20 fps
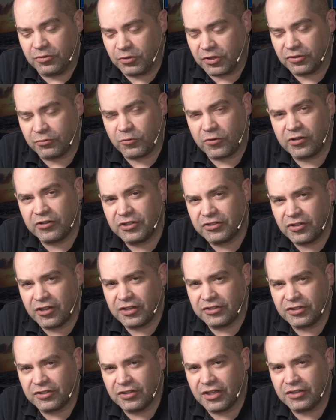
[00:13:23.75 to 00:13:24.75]
We're really
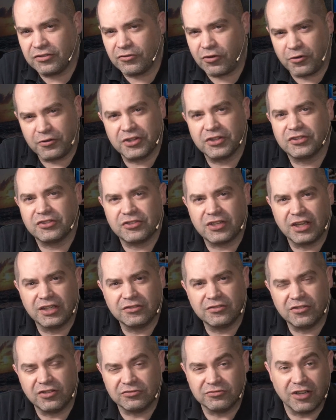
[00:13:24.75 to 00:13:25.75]
trying to grow this
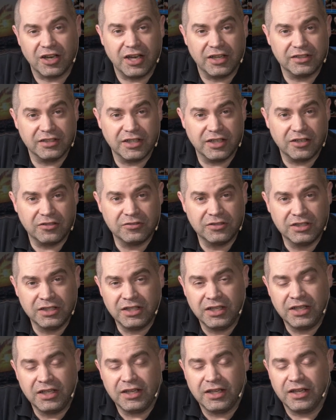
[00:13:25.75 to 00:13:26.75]
channel a lot now,
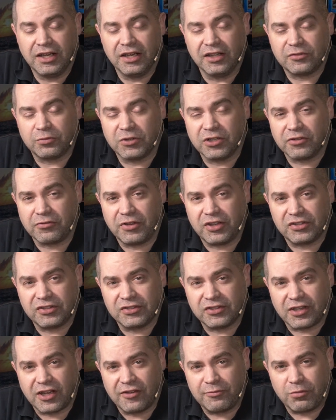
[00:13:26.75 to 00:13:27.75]
and it's one of the
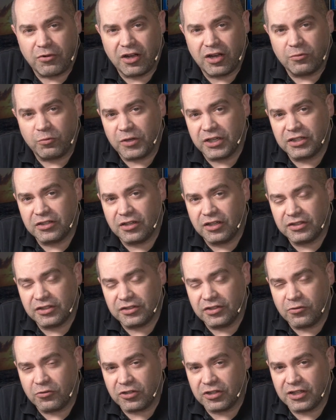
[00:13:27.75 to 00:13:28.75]
reasons that I've brought WID on
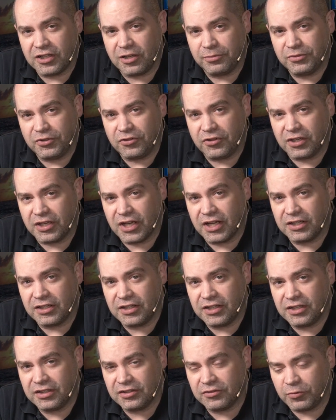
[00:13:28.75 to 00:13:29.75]
in order to help do the
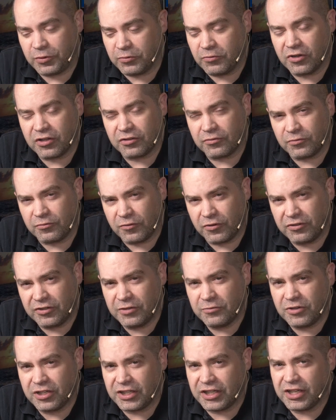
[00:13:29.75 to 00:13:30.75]
editing. We really
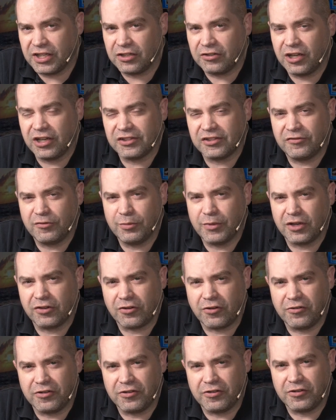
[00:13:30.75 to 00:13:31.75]
want to get aggressive about
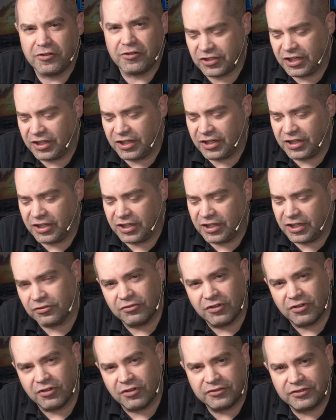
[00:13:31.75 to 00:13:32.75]
growing this channel. There's a
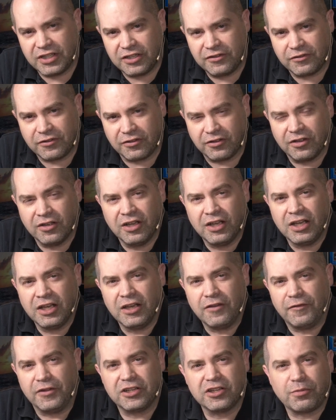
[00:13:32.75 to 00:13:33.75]
lot of need for
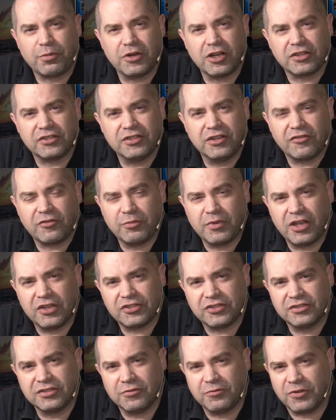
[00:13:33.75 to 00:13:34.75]
video production
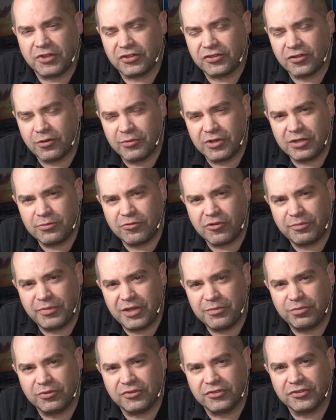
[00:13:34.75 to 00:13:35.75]
information with so many more
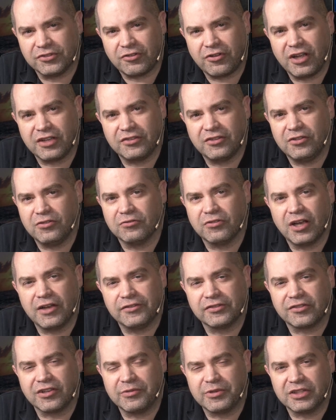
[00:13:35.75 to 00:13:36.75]
people trying to do live
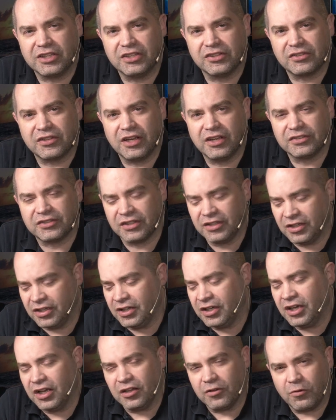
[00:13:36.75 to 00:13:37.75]
streaming these days.
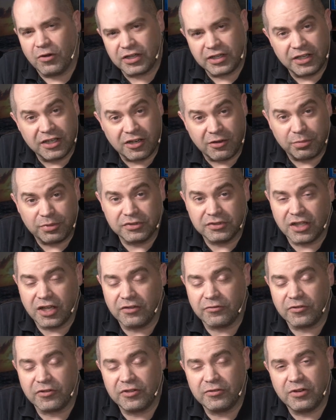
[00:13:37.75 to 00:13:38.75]
I want to help. I
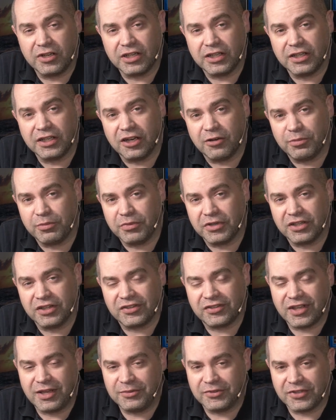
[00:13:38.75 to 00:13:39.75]
really want to help. But at the
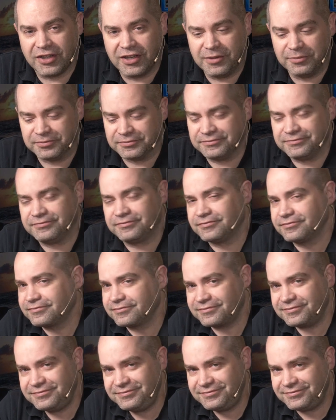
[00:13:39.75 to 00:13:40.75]
same time,
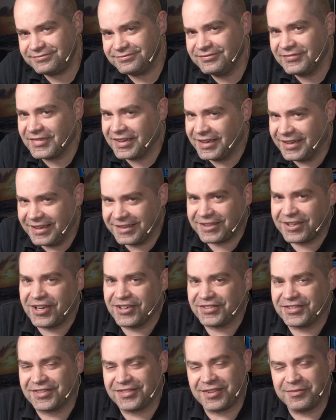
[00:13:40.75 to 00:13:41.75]
it
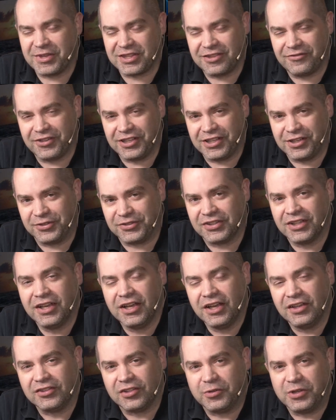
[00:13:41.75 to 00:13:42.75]
costs us to make the videos.
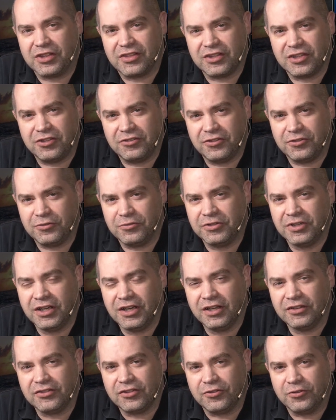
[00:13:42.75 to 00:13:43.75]
So anything you do
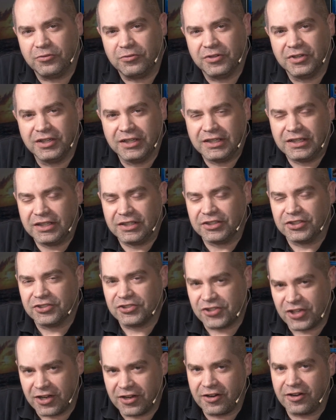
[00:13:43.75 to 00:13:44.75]
to
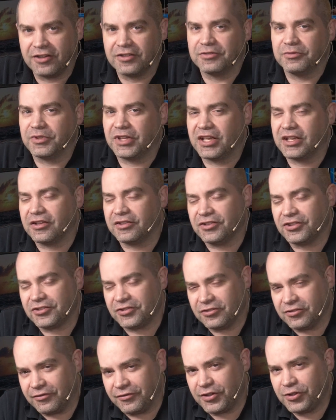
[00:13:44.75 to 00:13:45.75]
share, get
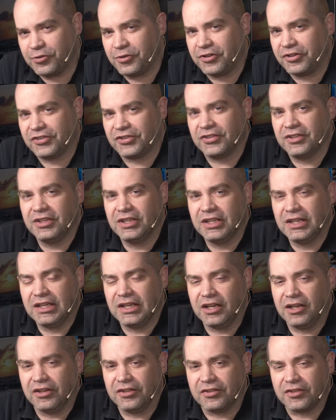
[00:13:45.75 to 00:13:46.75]
additional viewers,
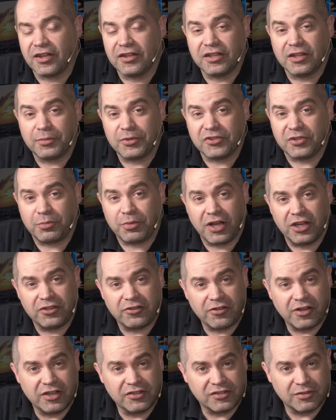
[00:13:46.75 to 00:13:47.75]
sign up as a
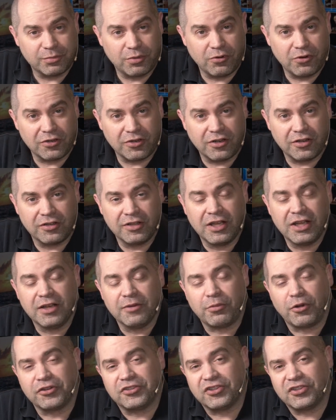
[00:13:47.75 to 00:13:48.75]
Patreon supporter,
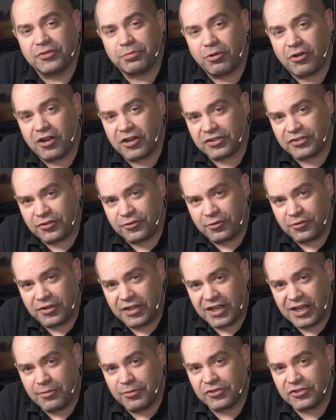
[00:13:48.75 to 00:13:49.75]
purchase products through
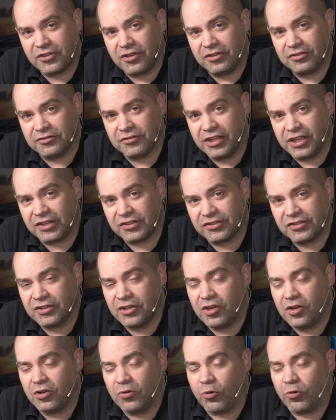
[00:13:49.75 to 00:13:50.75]
the Amazon links,
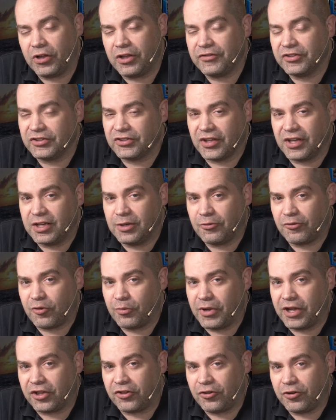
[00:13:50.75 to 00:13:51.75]
or even sign up for
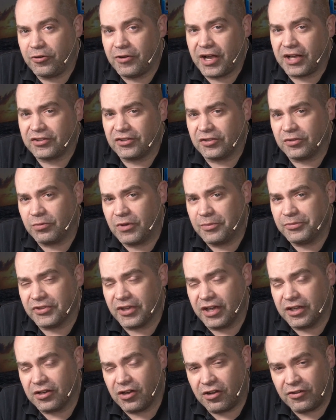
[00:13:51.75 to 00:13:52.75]
my Crew Access
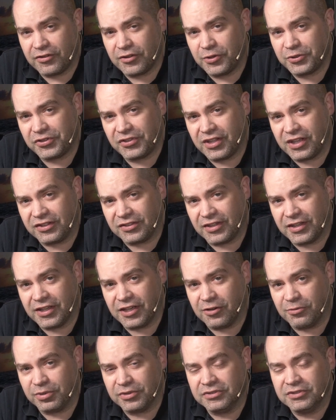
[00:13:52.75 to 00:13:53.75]
website, all those things
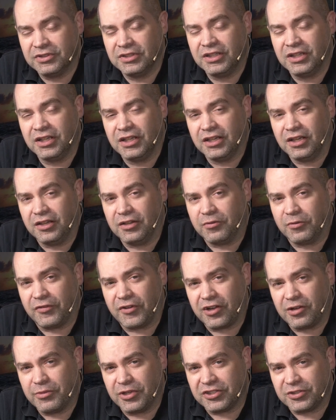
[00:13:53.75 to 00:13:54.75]
help. And
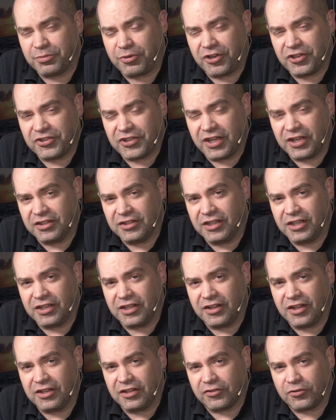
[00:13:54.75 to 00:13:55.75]
very much appreciated
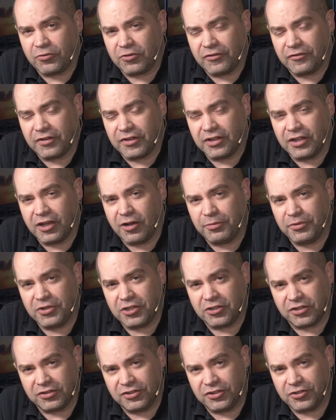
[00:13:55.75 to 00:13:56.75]
any sort of help that
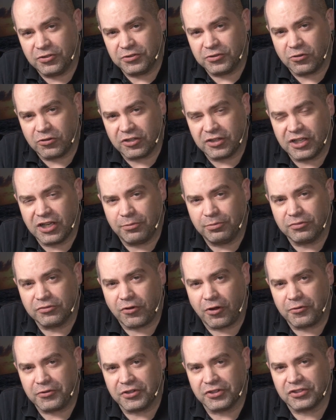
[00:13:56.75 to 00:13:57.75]
you can do in order to help
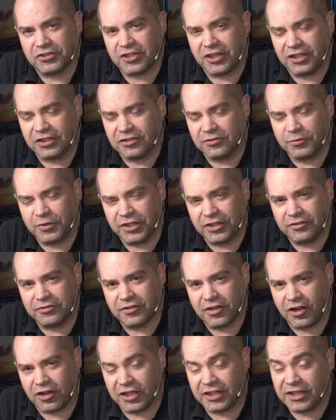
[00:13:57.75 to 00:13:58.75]
grow this channel. We
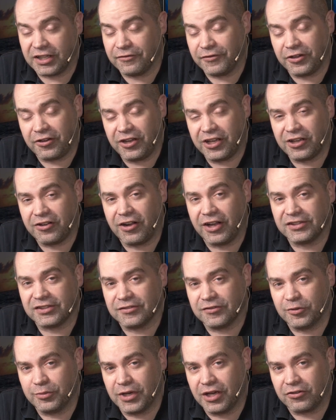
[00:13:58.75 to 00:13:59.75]
are going to get very
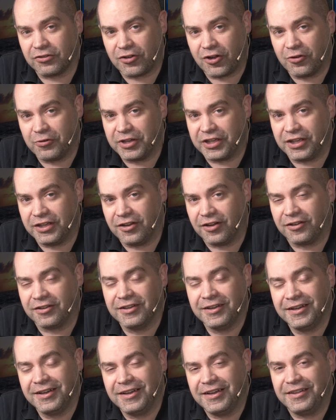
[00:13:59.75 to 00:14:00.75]
aggressive about growing here
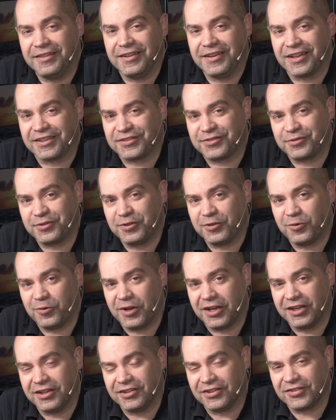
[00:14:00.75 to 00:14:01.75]
in the next little
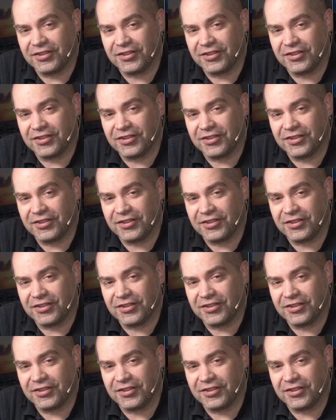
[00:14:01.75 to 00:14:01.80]
while.